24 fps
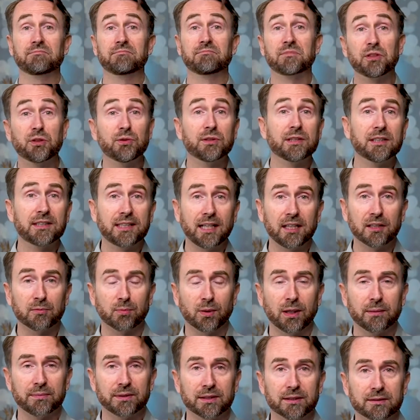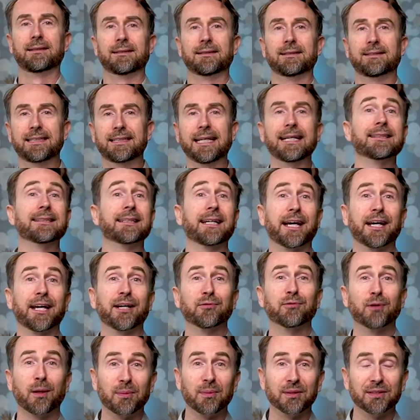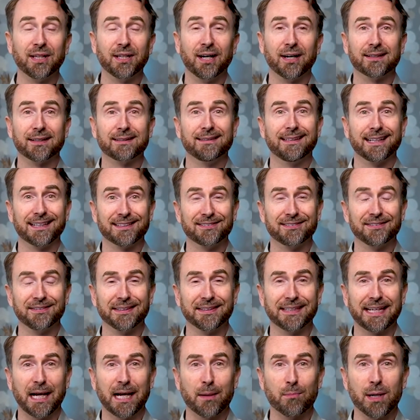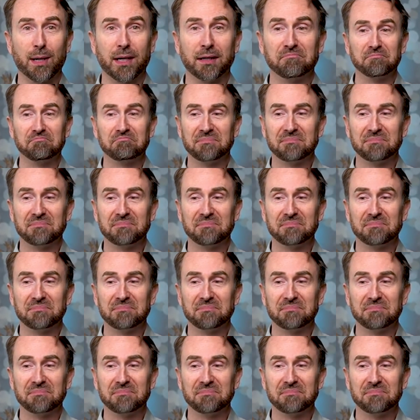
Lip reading: Use a teleprompter. Set a rubber duck next to the camera.